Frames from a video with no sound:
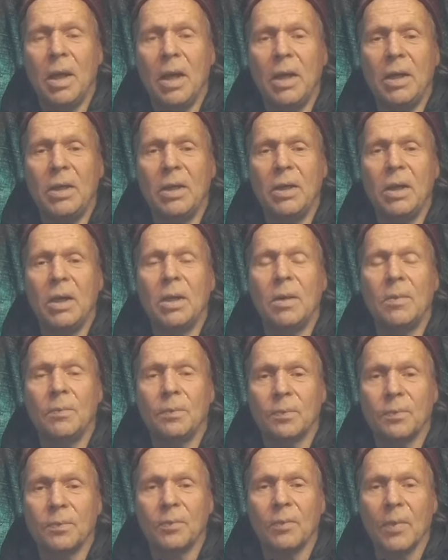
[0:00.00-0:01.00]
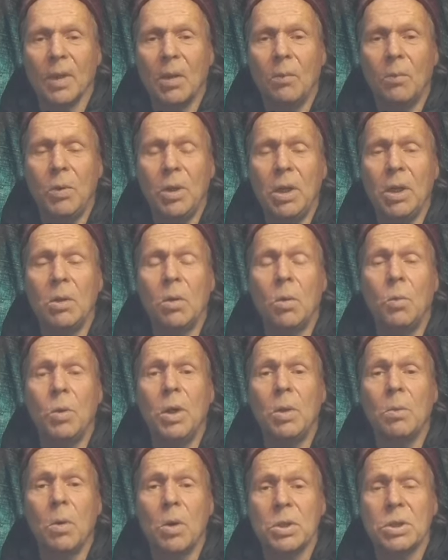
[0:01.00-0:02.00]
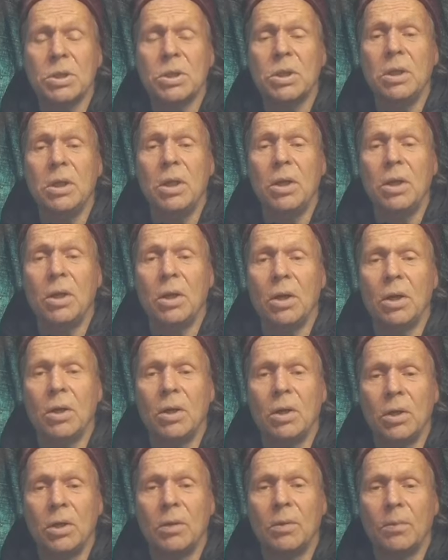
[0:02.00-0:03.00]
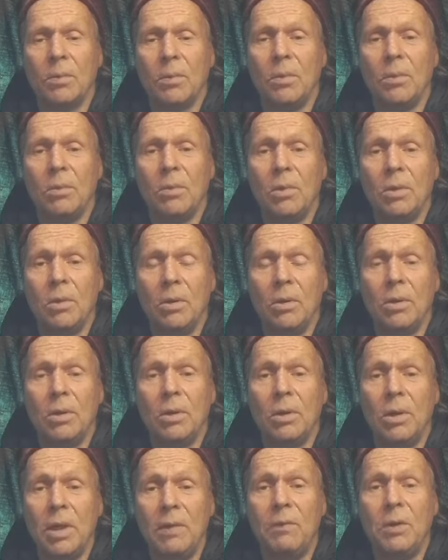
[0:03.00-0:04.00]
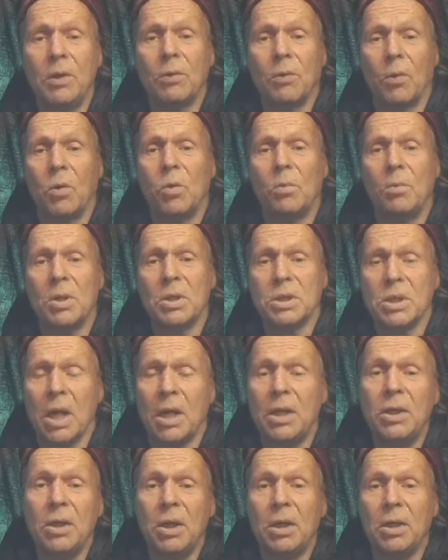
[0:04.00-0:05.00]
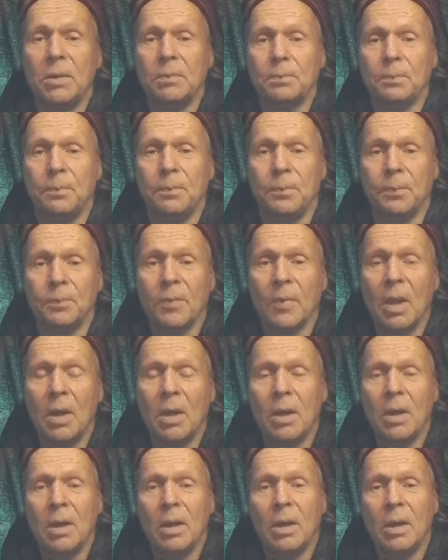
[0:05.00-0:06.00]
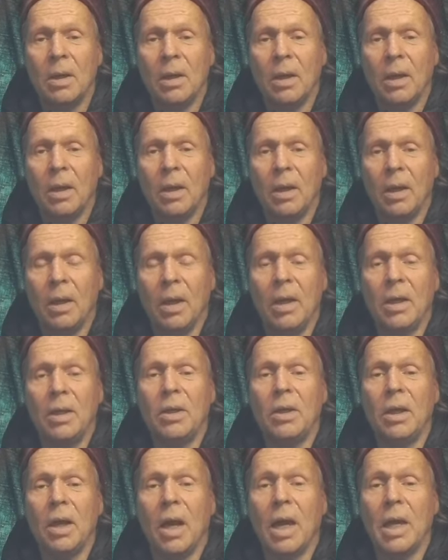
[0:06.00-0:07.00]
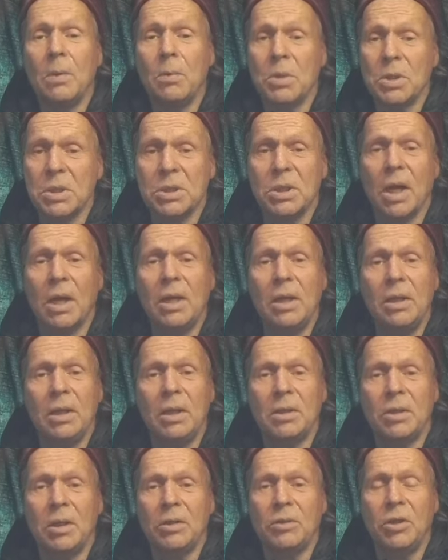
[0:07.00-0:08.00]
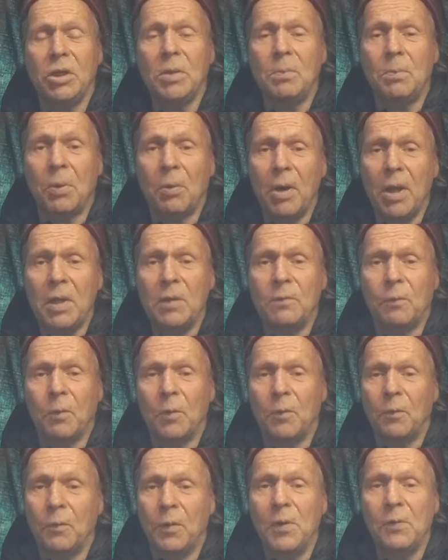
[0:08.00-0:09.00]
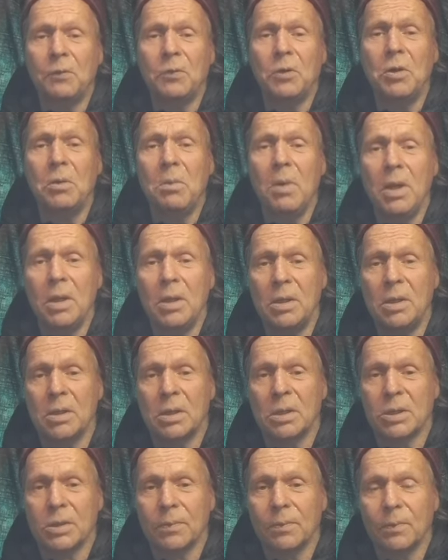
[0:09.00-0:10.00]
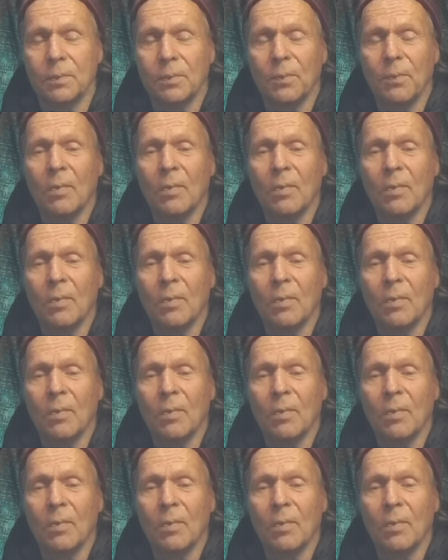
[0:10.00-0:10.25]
And we was in a living room a Sunday, and I was silent, and they prayed for 15 minutes.